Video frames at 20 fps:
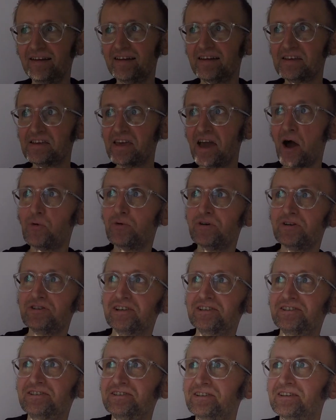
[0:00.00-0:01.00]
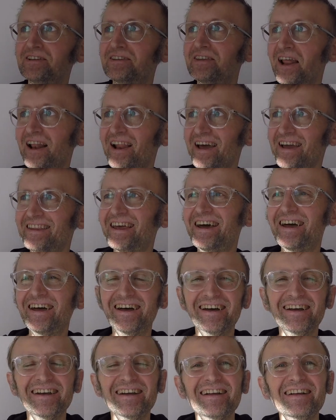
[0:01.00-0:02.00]
Yeah, we just see the daylight.
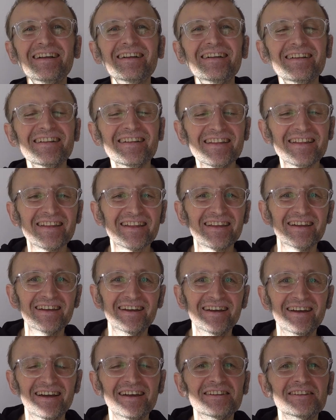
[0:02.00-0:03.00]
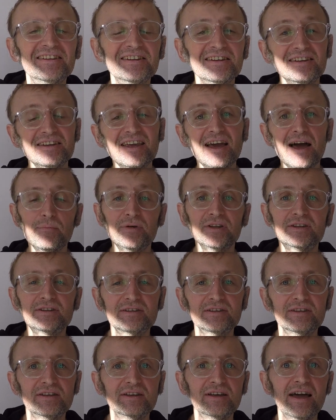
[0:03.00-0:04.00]
But
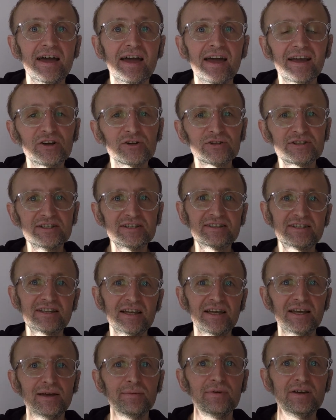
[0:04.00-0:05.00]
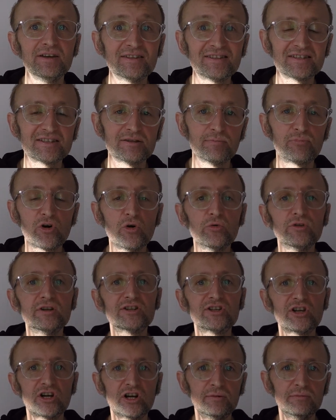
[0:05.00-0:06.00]
ecosystem, it's a broader
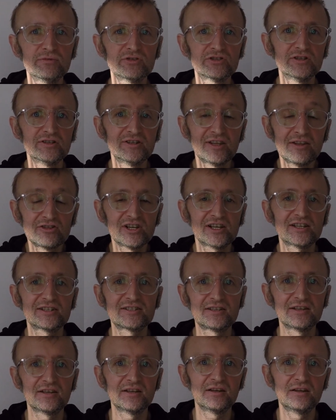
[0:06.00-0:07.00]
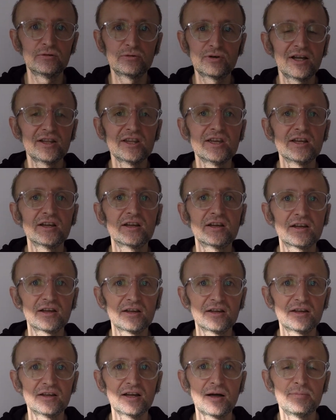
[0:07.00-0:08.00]
term than just running
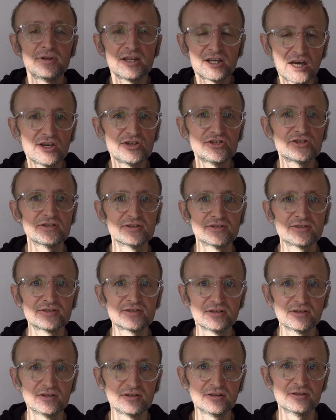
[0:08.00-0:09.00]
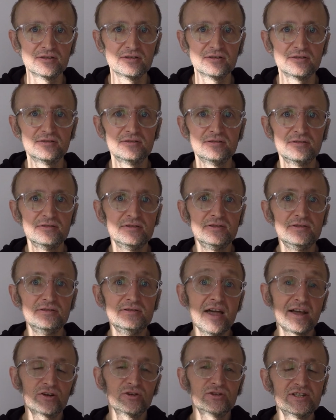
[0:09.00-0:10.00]
applications.
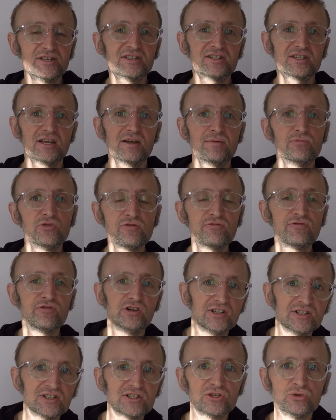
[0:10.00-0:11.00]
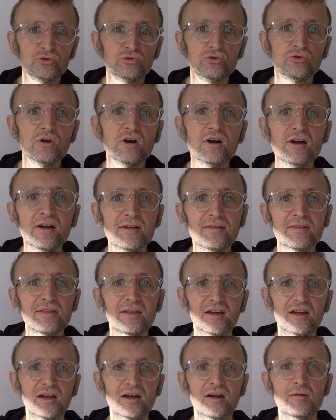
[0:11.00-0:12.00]
Ecosystem refers to
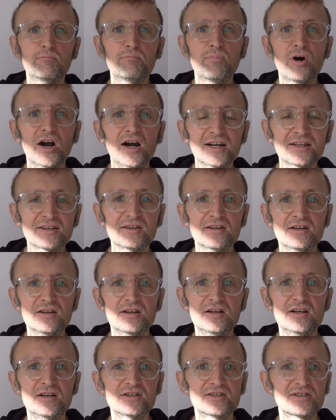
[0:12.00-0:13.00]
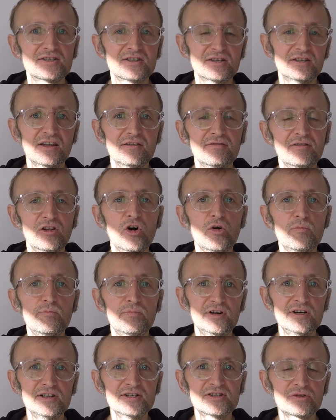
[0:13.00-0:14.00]
partners,
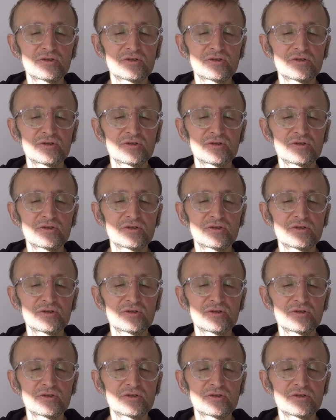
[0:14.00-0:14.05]
developers,